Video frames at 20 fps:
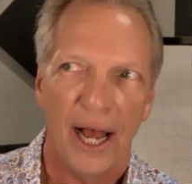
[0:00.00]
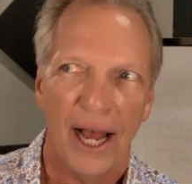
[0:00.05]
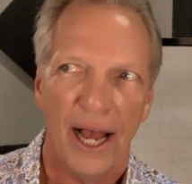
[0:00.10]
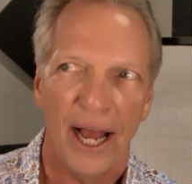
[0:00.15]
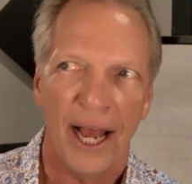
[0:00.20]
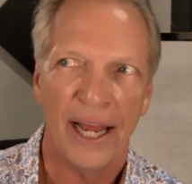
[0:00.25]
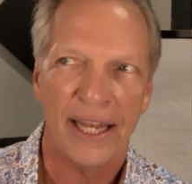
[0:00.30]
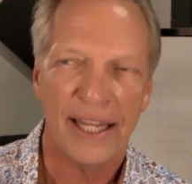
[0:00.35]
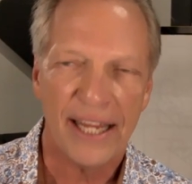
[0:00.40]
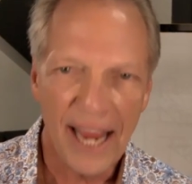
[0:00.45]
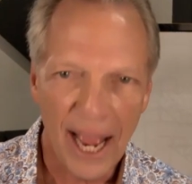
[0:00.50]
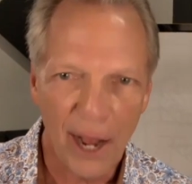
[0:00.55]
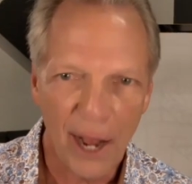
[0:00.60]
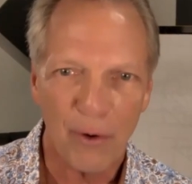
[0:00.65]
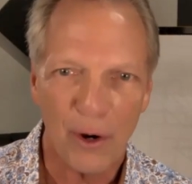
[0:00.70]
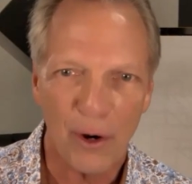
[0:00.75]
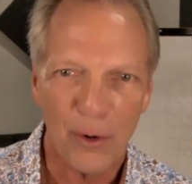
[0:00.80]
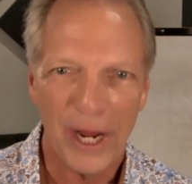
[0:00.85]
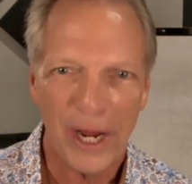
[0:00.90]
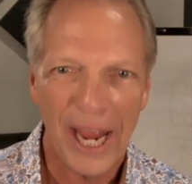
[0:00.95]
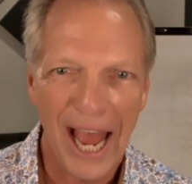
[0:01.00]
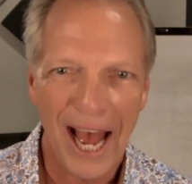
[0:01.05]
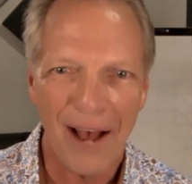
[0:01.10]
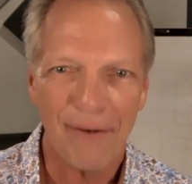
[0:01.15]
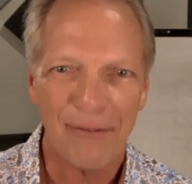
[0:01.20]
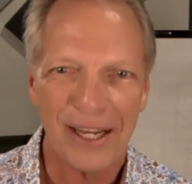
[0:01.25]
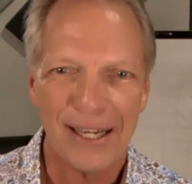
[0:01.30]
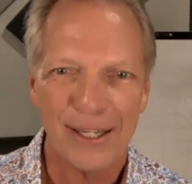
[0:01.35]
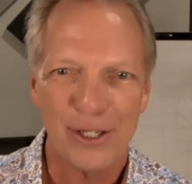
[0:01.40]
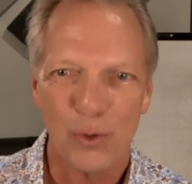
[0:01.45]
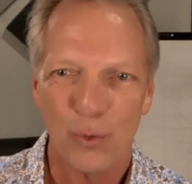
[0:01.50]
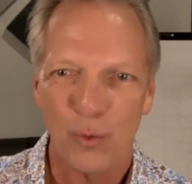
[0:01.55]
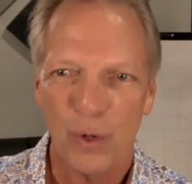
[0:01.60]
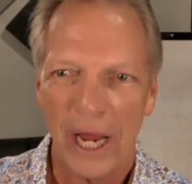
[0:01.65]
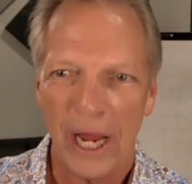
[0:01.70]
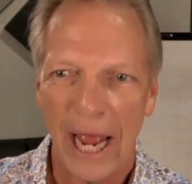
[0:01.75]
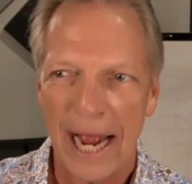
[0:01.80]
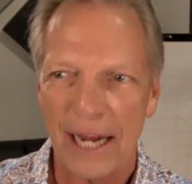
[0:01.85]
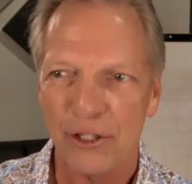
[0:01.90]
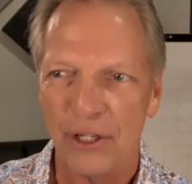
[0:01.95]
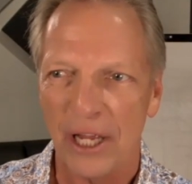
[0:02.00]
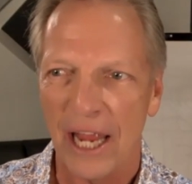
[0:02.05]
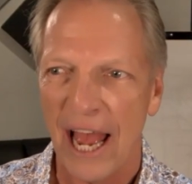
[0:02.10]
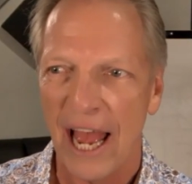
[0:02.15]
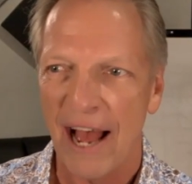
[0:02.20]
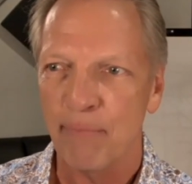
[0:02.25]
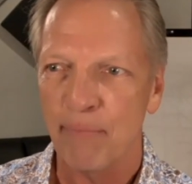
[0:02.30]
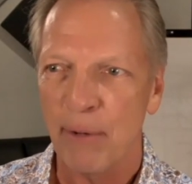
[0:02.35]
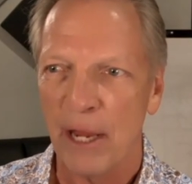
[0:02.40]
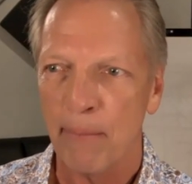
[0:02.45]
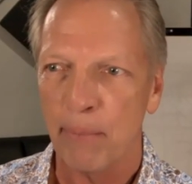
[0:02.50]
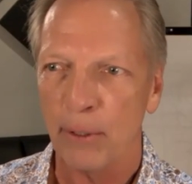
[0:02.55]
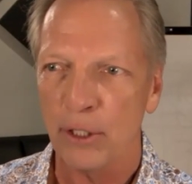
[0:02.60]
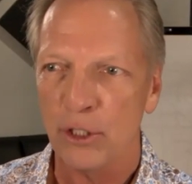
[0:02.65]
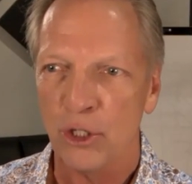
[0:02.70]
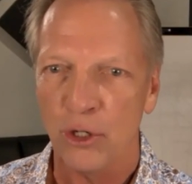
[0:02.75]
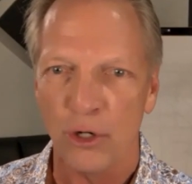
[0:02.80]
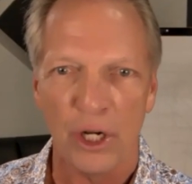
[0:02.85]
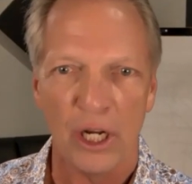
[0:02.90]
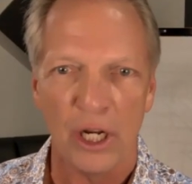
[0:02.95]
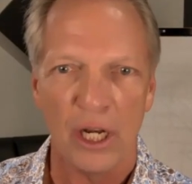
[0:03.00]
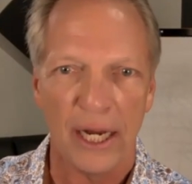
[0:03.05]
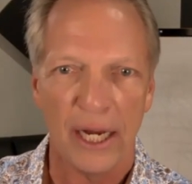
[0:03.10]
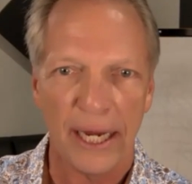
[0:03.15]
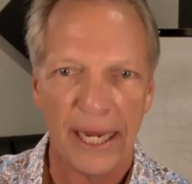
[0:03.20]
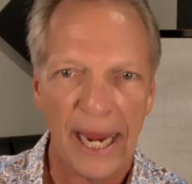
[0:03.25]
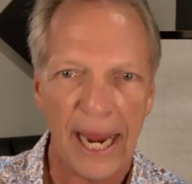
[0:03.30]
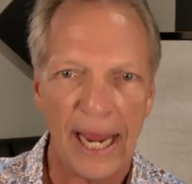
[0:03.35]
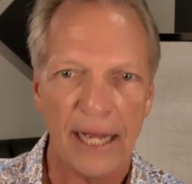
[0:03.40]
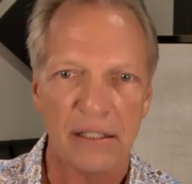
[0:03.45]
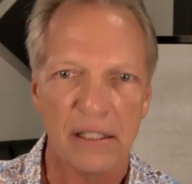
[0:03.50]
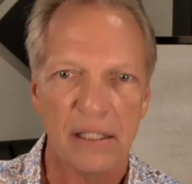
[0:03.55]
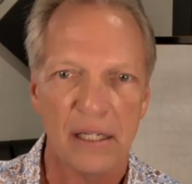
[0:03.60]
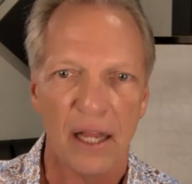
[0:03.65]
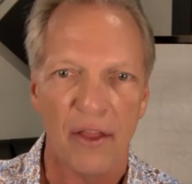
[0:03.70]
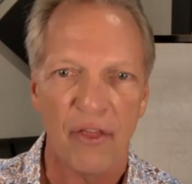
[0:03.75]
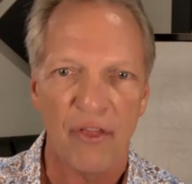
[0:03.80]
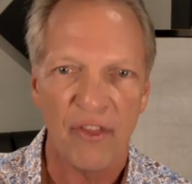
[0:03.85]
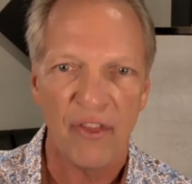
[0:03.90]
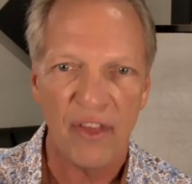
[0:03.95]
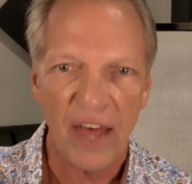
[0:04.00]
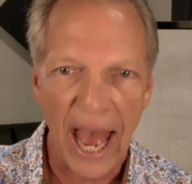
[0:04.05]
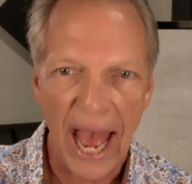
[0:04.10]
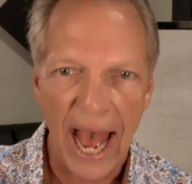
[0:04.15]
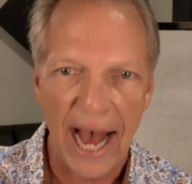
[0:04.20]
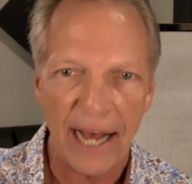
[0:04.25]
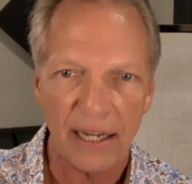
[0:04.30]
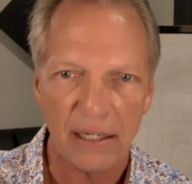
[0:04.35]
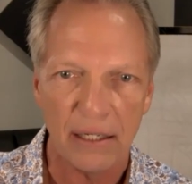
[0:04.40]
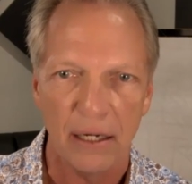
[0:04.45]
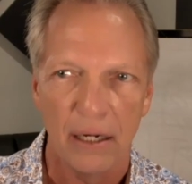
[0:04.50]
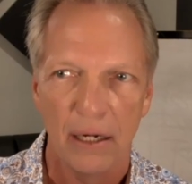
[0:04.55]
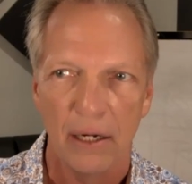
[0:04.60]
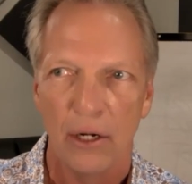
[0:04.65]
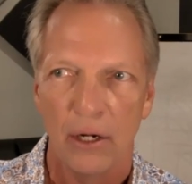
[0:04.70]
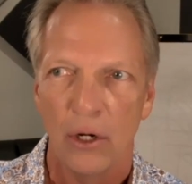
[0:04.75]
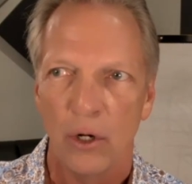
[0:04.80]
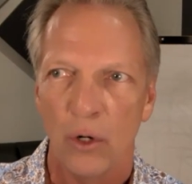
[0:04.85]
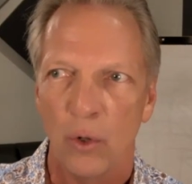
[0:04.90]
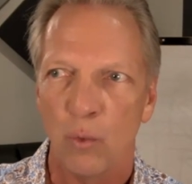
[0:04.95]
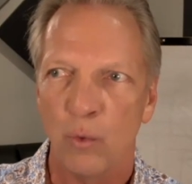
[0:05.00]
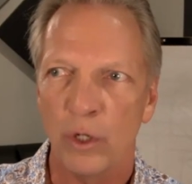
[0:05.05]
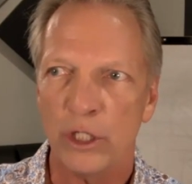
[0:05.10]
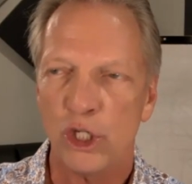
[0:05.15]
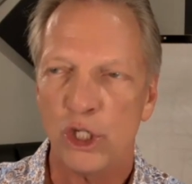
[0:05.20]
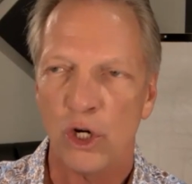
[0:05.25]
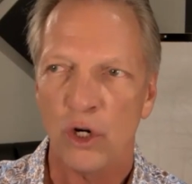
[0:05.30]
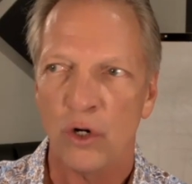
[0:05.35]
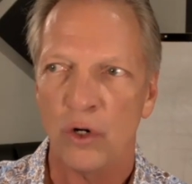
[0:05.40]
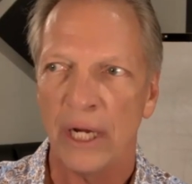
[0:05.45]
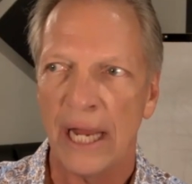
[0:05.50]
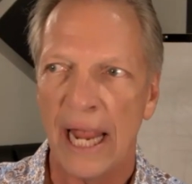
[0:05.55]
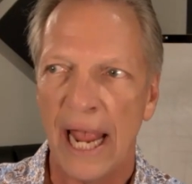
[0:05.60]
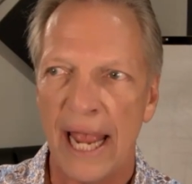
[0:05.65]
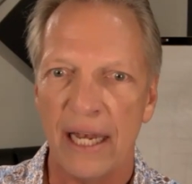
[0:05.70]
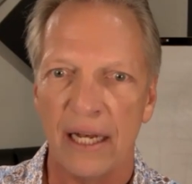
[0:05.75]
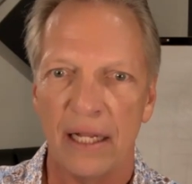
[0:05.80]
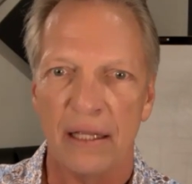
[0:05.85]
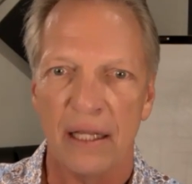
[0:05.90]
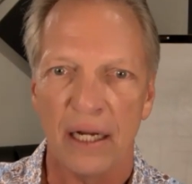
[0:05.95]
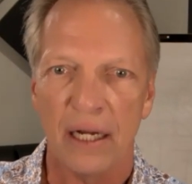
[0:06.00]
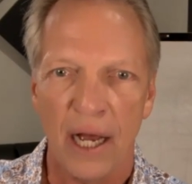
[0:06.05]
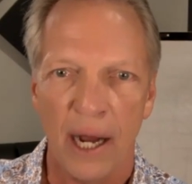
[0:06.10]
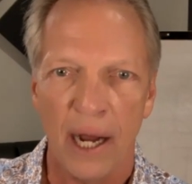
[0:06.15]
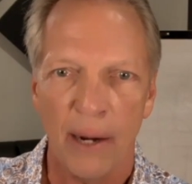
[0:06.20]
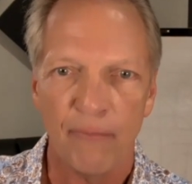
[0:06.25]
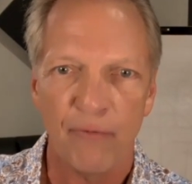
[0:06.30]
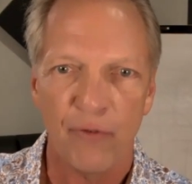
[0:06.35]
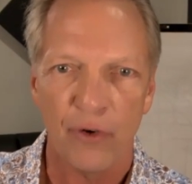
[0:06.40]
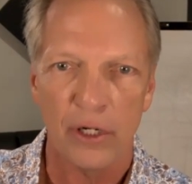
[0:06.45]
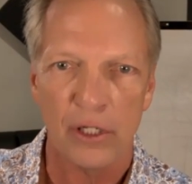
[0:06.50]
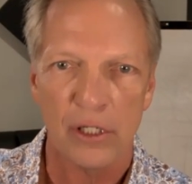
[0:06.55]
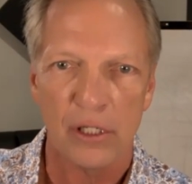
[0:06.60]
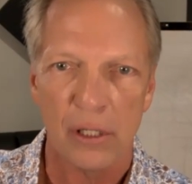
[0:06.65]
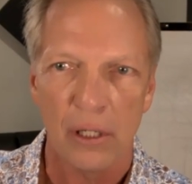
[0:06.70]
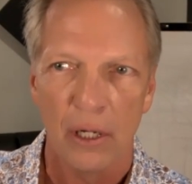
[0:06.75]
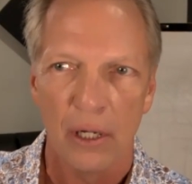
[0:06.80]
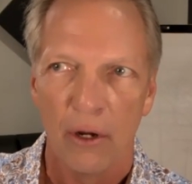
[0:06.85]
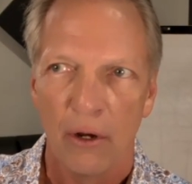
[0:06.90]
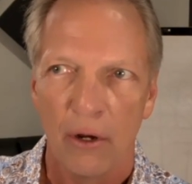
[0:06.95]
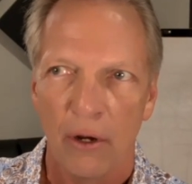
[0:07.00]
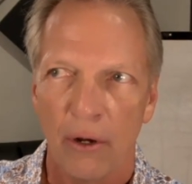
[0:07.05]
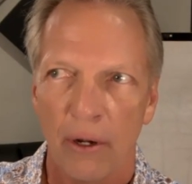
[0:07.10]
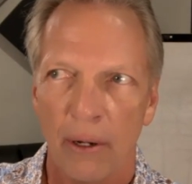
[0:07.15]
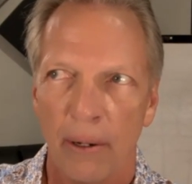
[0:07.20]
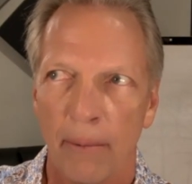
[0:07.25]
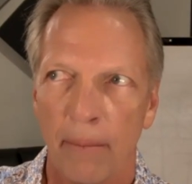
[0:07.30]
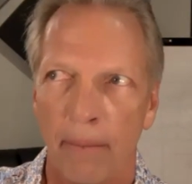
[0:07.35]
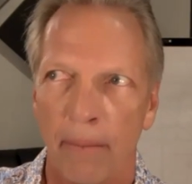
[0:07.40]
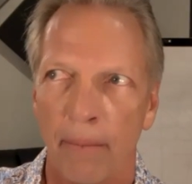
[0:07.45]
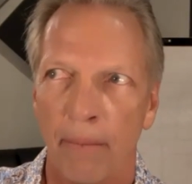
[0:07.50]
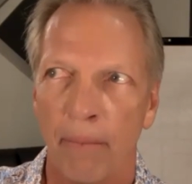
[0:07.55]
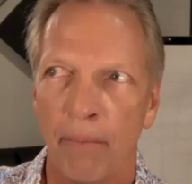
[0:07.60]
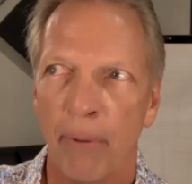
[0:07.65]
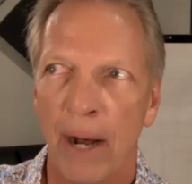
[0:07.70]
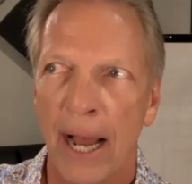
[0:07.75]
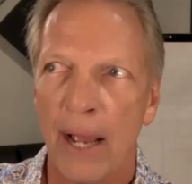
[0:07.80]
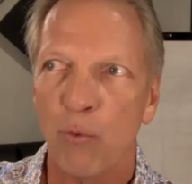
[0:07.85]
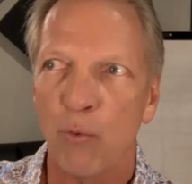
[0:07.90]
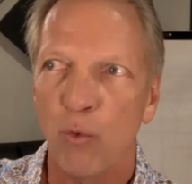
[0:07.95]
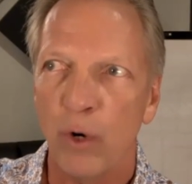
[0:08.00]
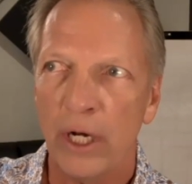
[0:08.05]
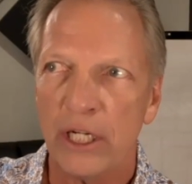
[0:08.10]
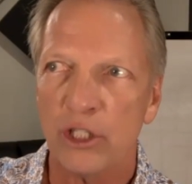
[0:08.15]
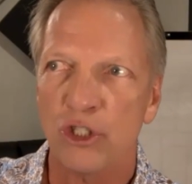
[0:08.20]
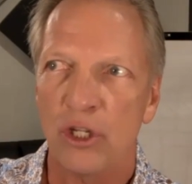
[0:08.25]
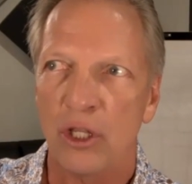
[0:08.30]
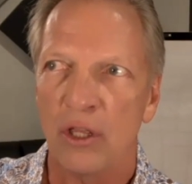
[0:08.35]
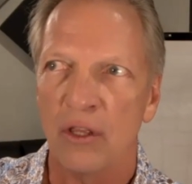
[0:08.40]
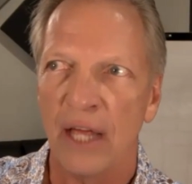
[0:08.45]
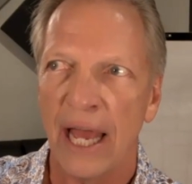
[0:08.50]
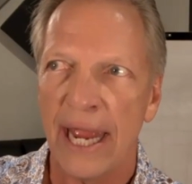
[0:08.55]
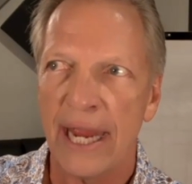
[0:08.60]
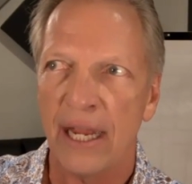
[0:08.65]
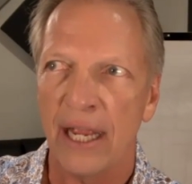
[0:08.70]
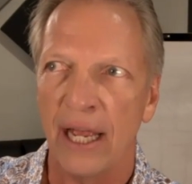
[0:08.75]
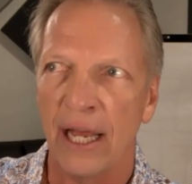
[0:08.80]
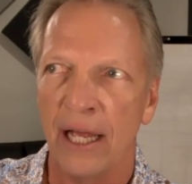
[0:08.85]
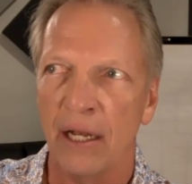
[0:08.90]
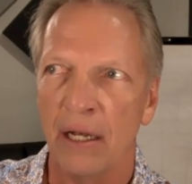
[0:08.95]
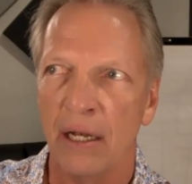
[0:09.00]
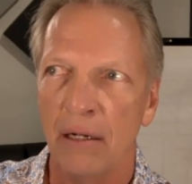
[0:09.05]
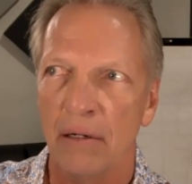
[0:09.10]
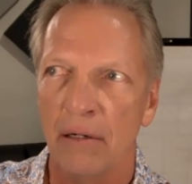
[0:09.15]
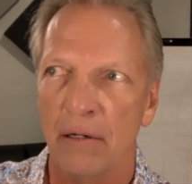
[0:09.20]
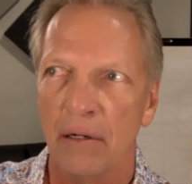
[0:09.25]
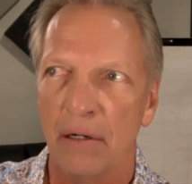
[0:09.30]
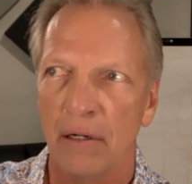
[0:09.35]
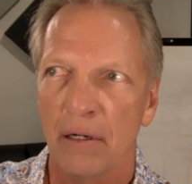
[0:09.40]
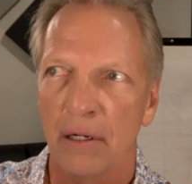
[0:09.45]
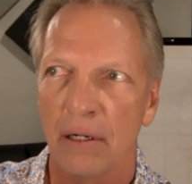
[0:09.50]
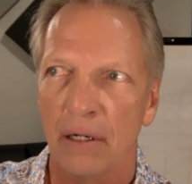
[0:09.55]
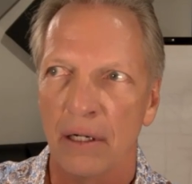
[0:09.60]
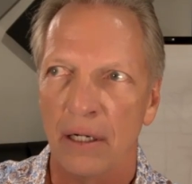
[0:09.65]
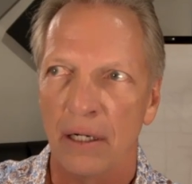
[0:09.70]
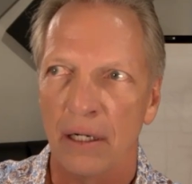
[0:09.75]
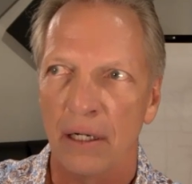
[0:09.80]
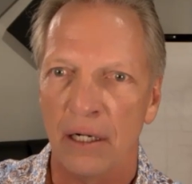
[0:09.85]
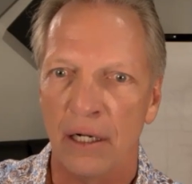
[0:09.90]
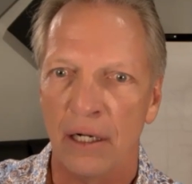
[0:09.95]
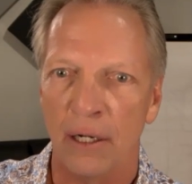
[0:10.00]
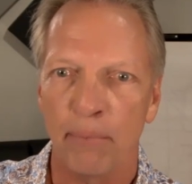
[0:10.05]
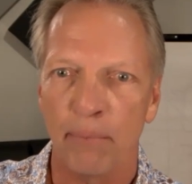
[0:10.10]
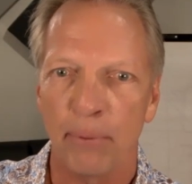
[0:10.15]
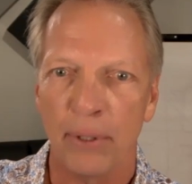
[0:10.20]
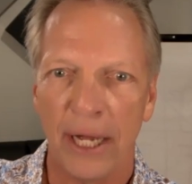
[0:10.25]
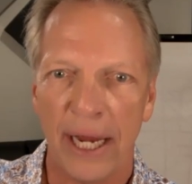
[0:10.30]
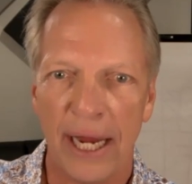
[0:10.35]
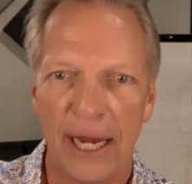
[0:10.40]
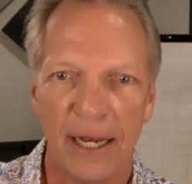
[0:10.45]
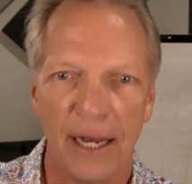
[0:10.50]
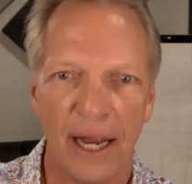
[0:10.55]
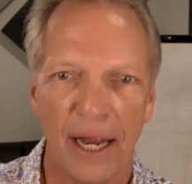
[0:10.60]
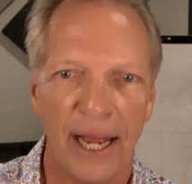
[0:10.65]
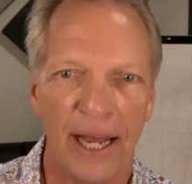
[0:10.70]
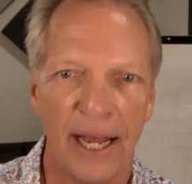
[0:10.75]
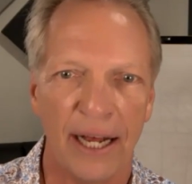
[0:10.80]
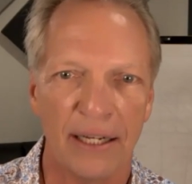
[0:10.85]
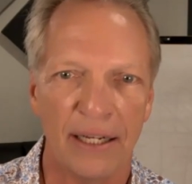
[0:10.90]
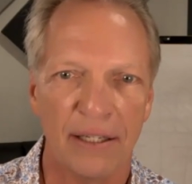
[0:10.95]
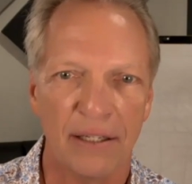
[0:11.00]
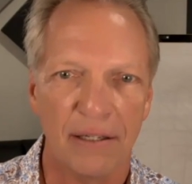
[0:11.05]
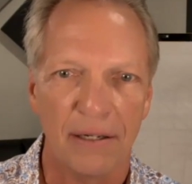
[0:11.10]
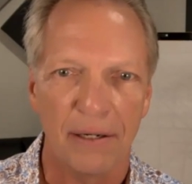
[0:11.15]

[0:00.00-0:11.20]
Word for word: And yet what we have is we actually have people turning against that which created the comforts by which they can complain and